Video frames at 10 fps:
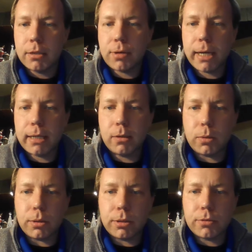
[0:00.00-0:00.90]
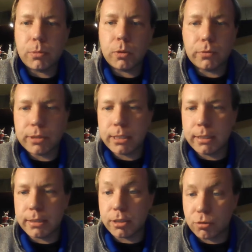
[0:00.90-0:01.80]
Tracking orders from
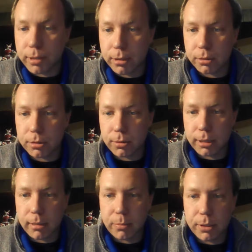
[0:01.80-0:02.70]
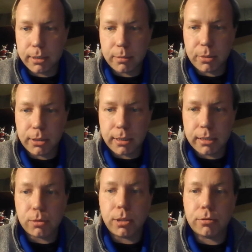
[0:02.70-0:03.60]
overseas is critical to the company's ability
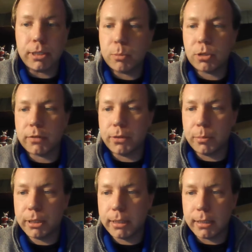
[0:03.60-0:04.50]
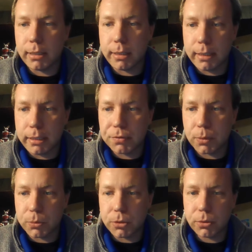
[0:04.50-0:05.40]
to increase profitability on each
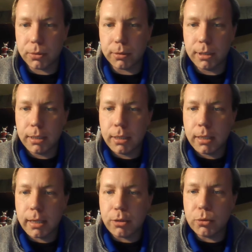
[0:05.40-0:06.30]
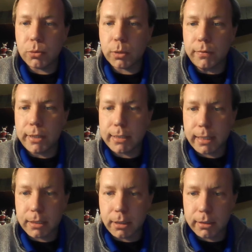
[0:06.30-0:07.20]
phone sold. And using one of these
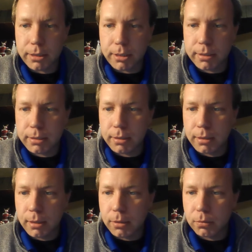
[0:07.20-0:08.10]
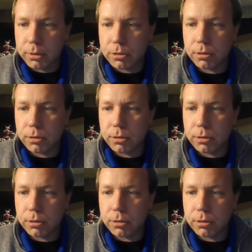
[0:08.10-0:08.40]
technologies would